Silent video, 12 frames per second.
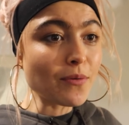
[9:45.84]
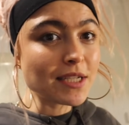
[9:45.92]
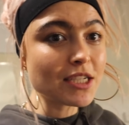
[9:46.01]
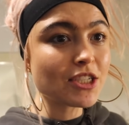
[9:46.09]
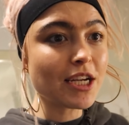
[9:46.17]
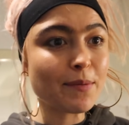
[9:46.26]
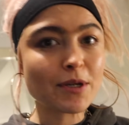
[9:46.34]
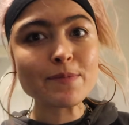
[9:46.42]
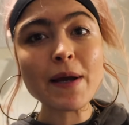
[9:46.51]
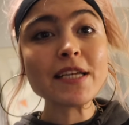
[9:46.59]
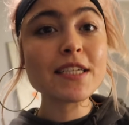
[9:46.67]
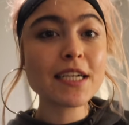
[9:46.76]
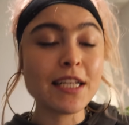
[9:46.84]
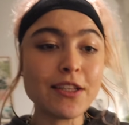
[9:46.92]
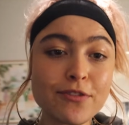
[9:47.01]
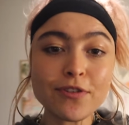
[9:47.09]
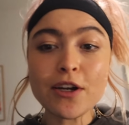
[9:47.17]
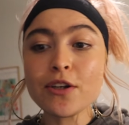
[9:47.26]
I was literally, because basically
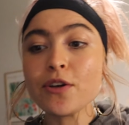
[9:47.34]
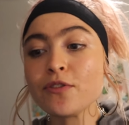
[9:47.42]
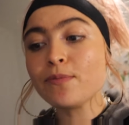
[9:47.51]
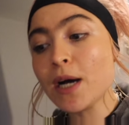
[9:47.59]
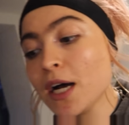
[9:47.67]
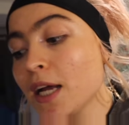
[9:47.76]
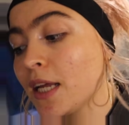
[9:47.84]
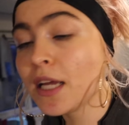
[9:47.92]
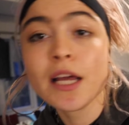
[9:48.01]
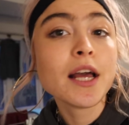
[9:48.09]
the front of my